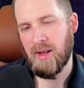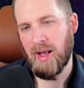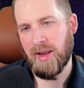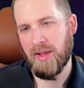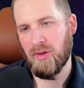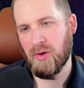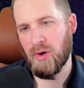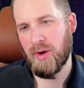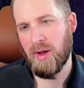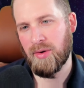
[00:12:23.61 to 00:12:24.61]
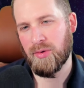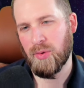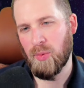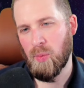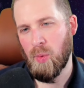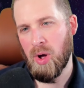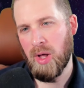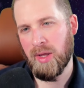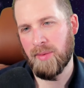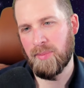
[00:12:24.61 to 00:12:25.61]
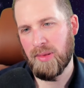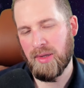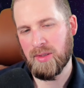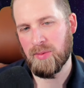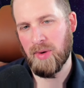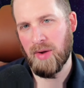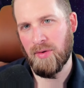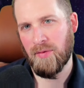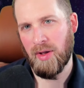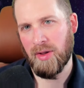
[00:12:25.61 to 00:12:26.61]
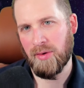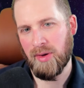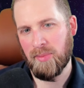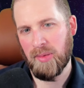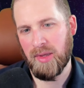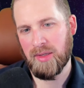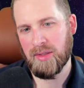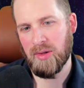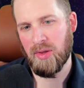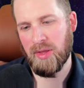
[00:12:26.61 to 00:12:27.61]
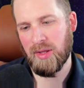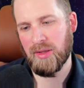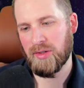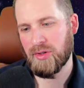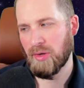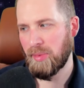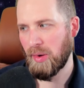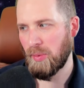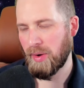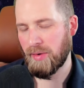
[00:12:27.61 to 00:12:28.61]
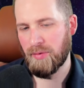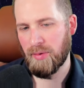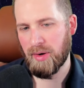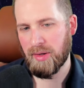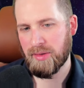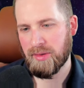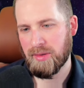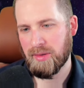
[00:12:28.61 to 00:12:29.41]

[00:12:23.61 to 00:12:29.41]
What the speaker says: And he'll go down to 1 plus whatever value he plays. So I think this should be a win for us.